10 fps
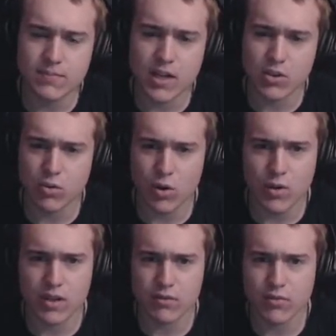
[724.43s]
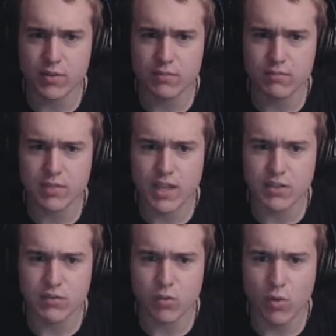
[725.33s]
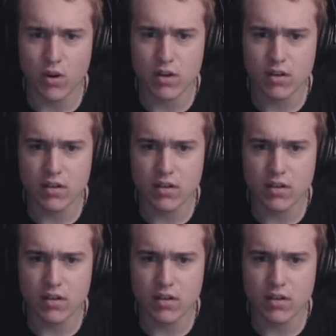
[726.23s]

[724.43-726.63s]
a Krogan from Gears of War.